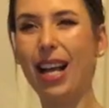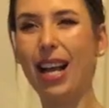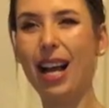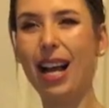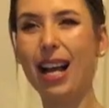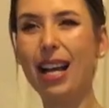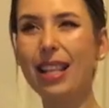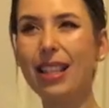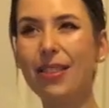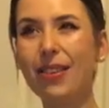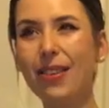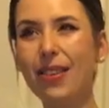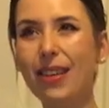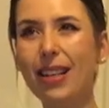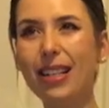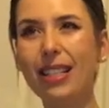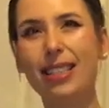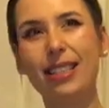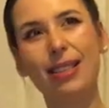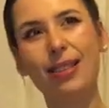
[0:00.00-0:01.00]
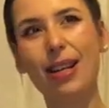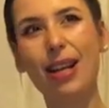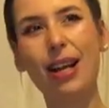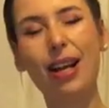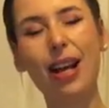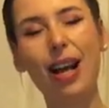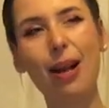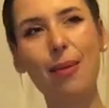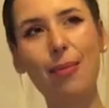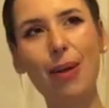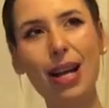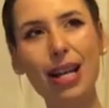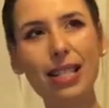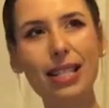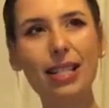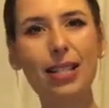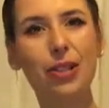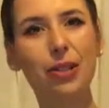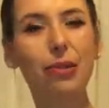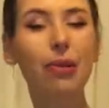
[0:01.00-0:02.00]
I thought I might
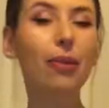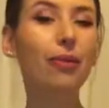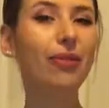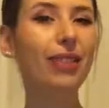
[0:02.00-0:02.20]
just do a